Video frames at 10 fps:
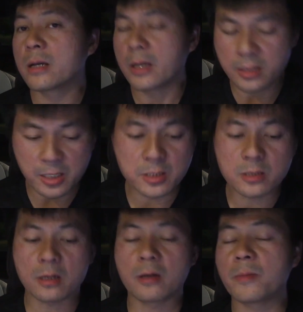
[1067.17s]
In
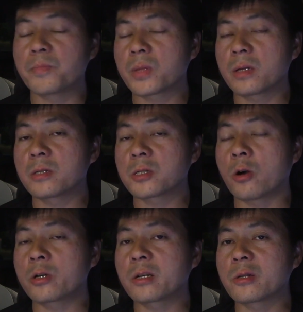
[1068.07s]
this
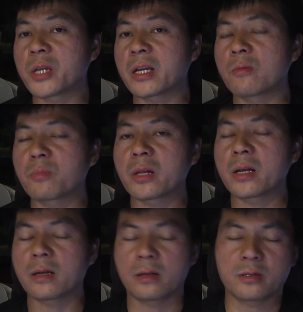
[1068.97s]
article,
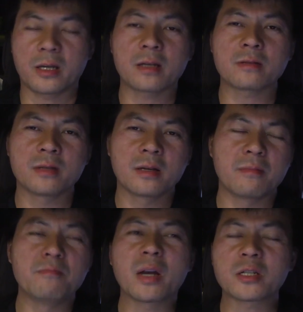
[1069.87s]
they
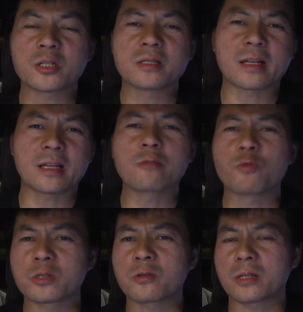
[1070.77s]
mentioned that it
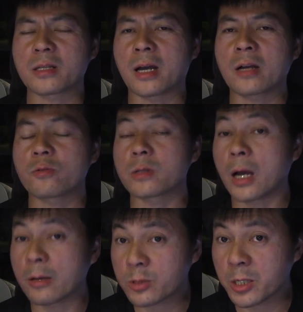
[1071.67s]
was not that accurate. I
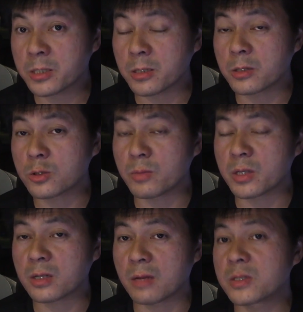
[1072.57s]
have tested it so many
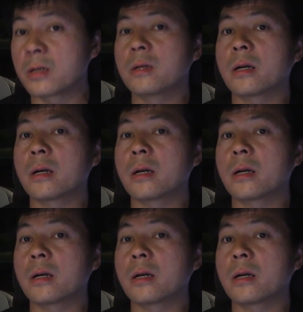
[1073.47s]
times.